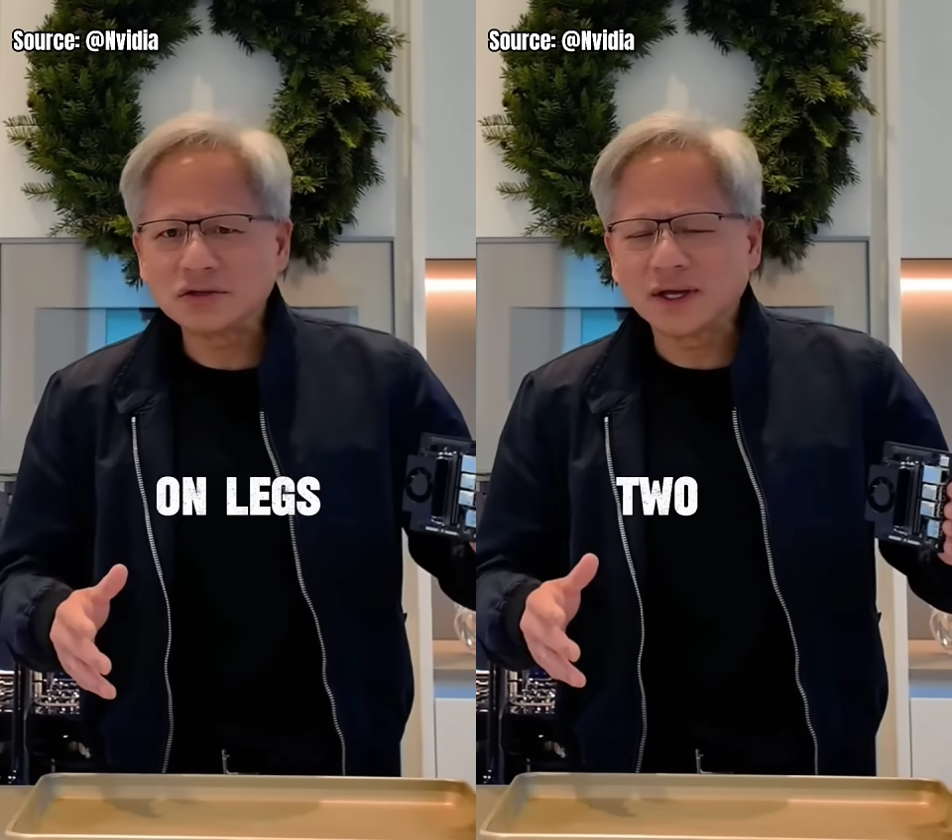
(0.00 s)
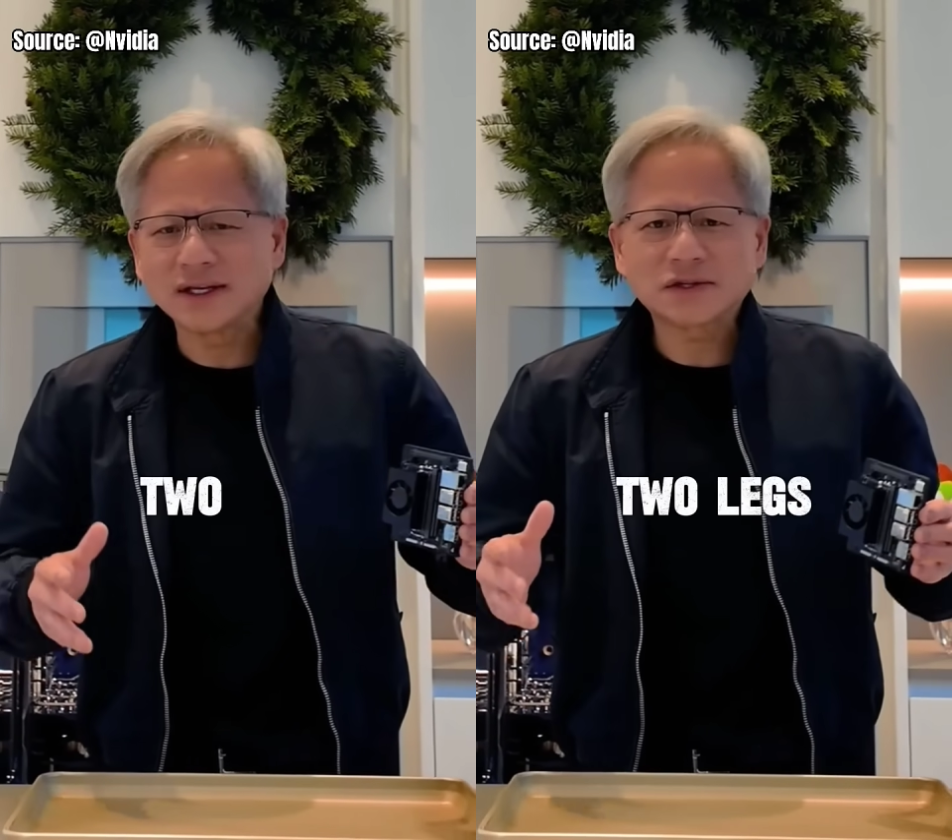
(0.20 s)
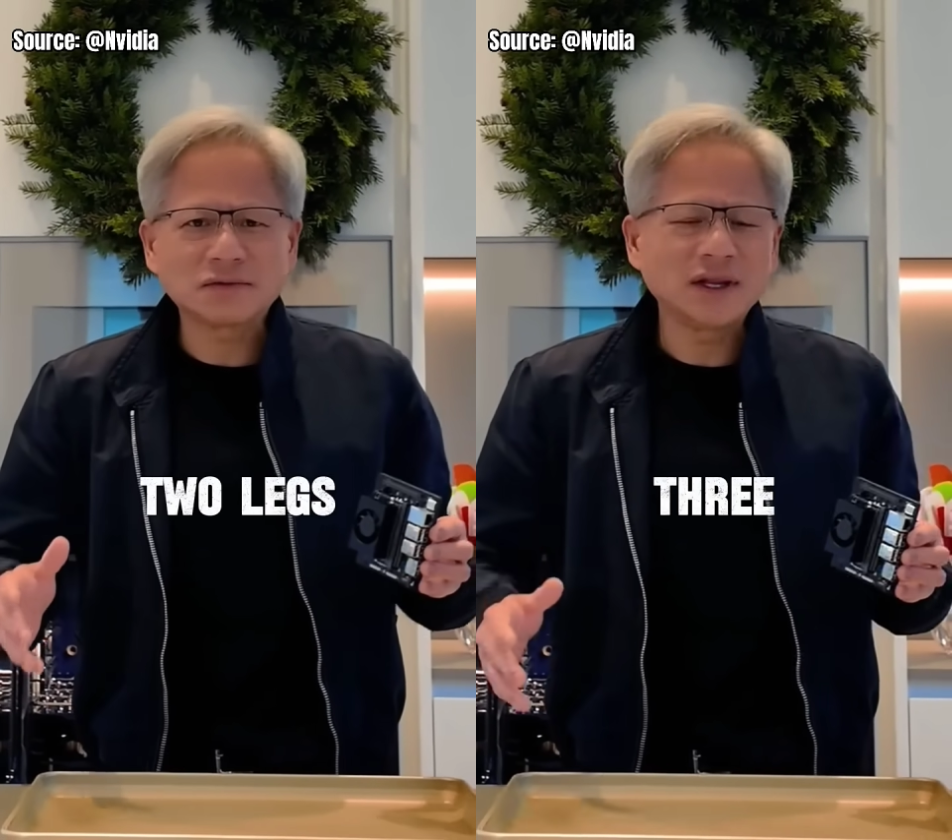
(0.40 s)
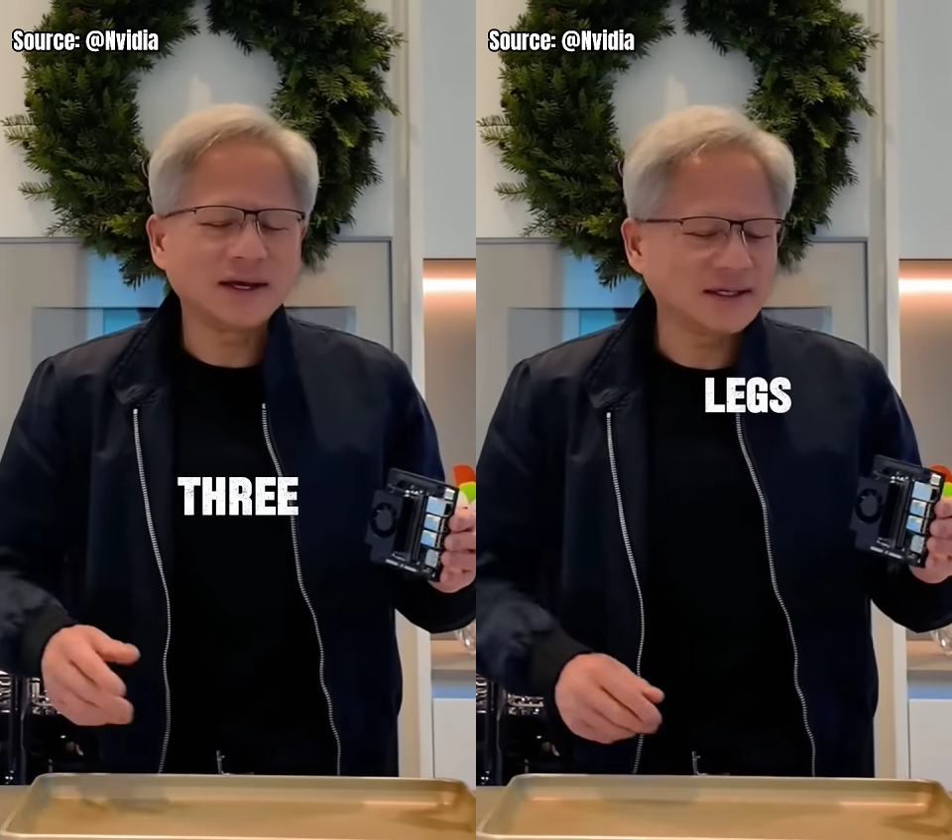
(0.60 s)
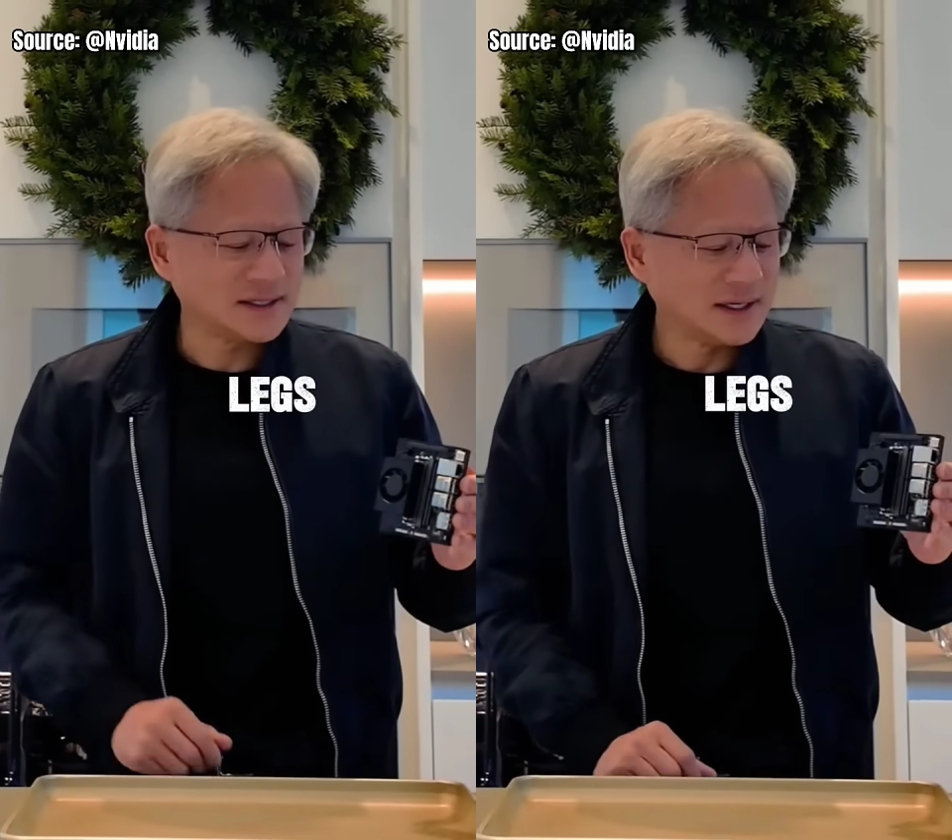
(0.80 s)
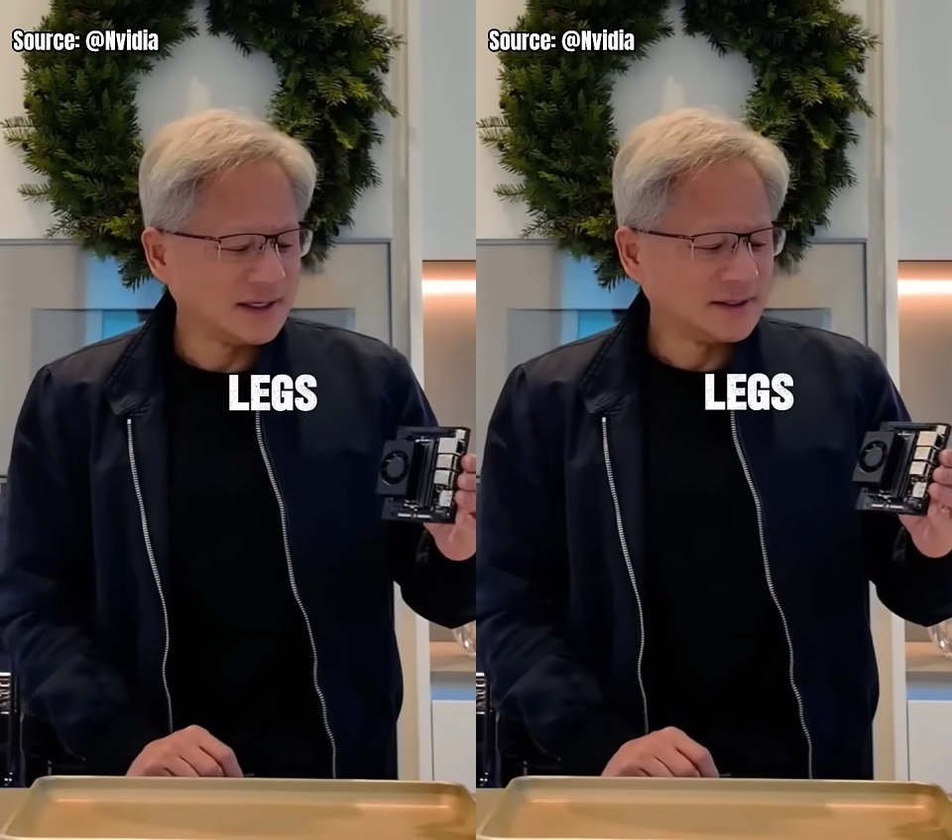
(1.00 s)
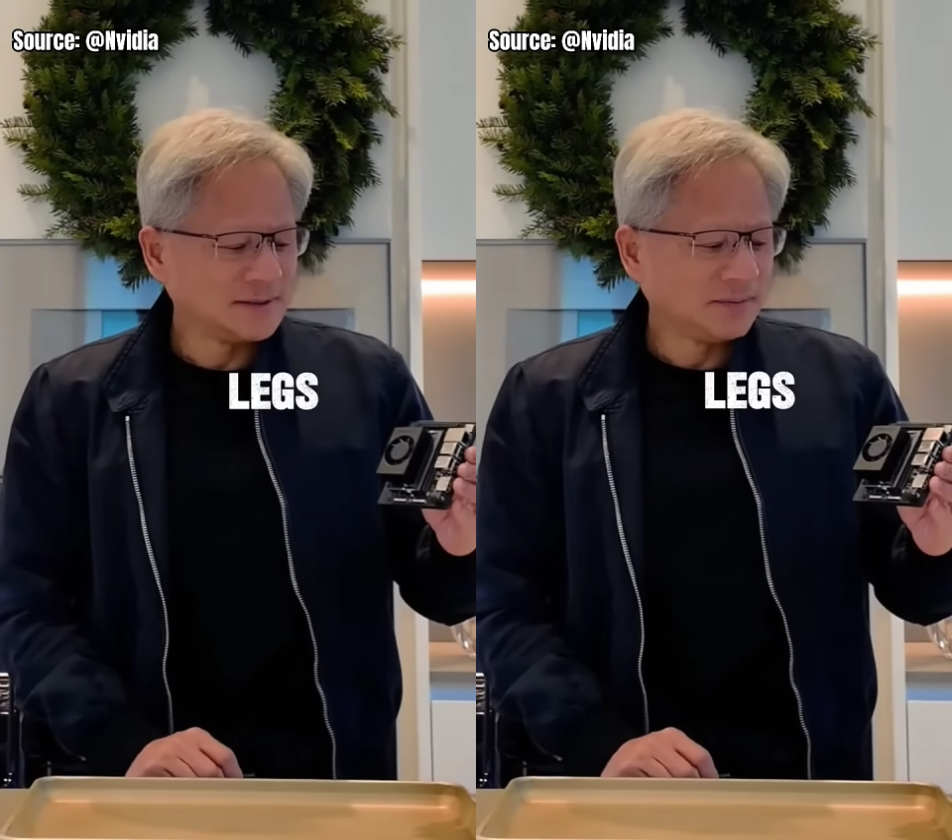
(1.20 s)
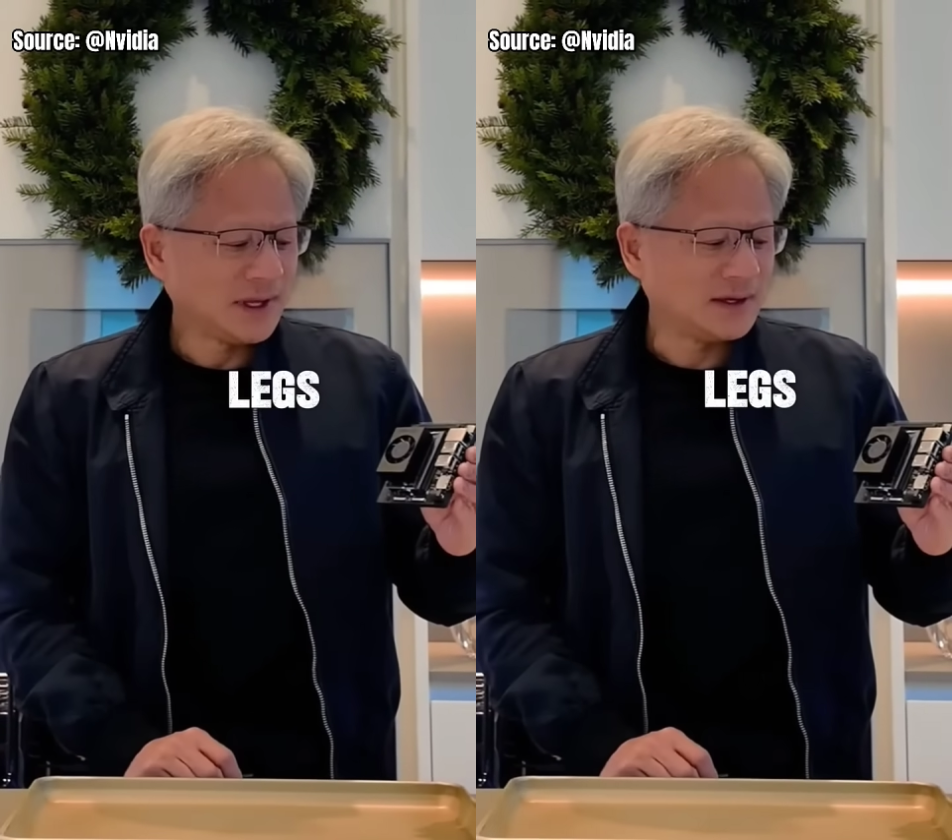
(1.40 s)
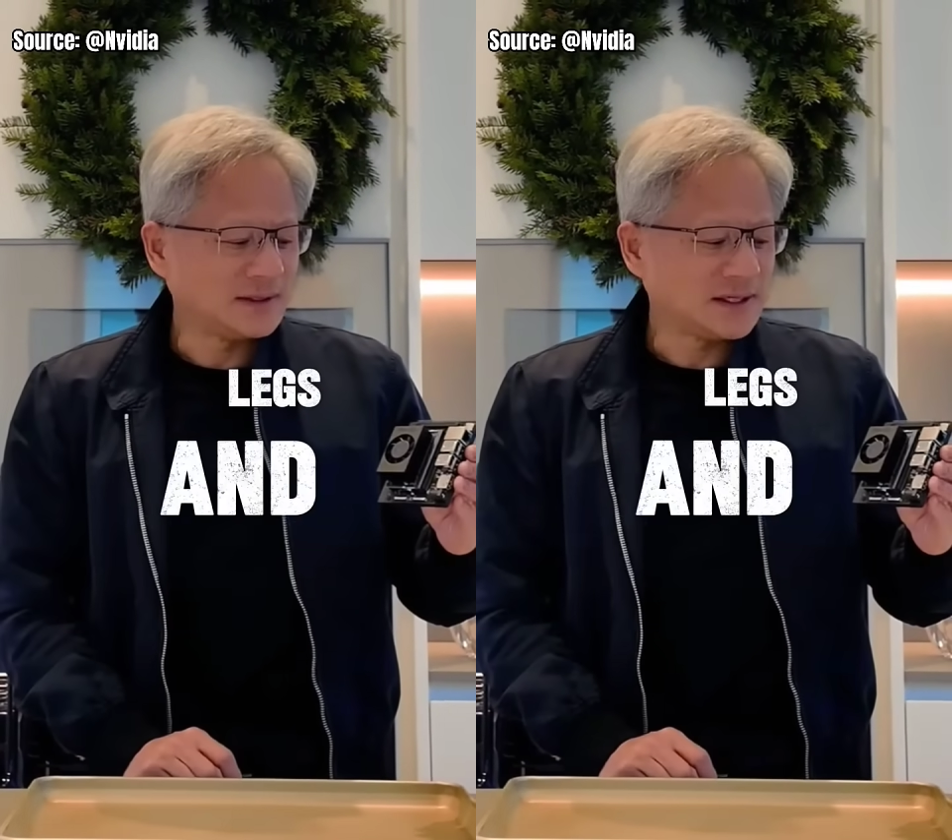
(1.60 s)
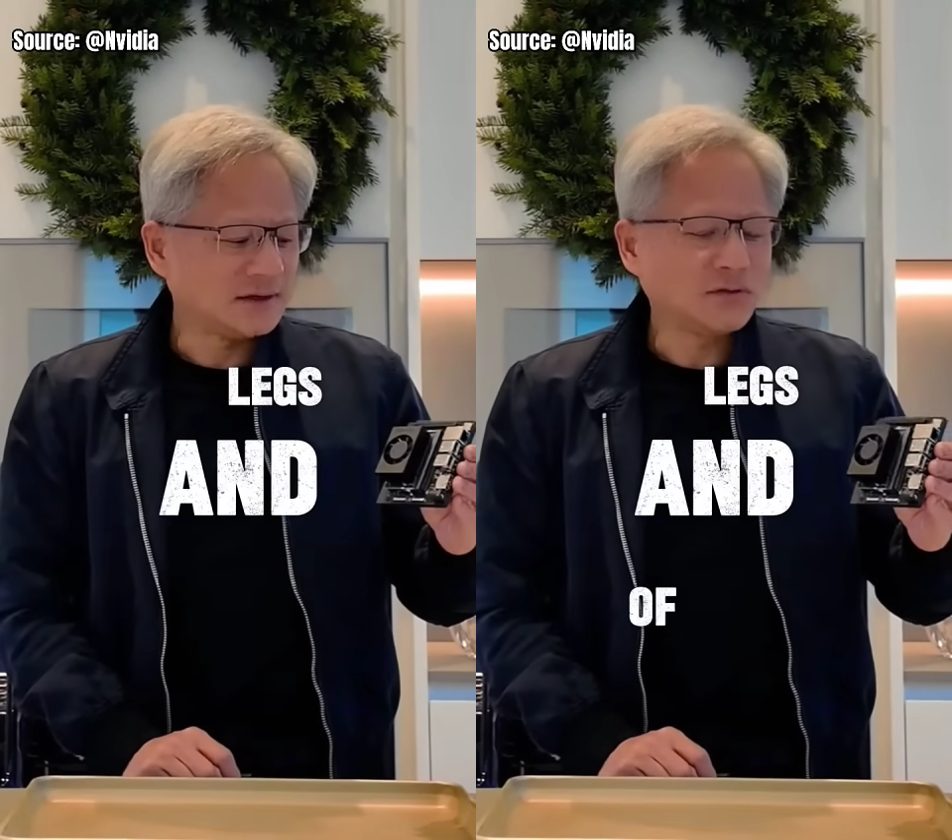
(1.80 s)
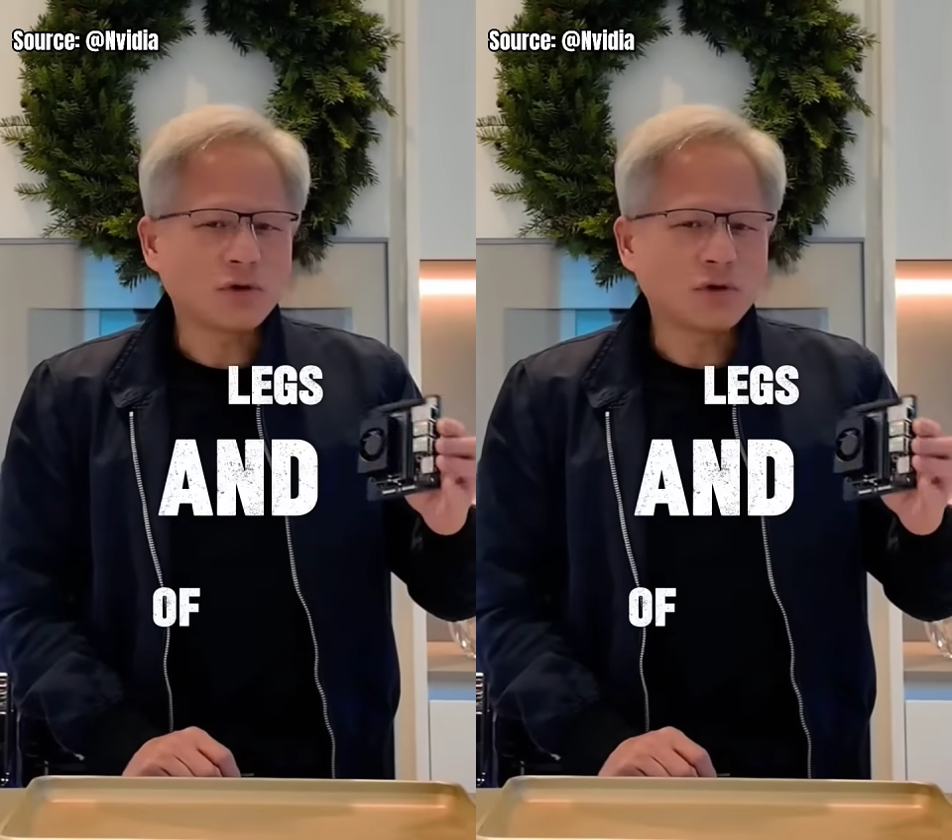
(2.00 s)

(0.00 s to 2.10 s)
two legs, three legs. And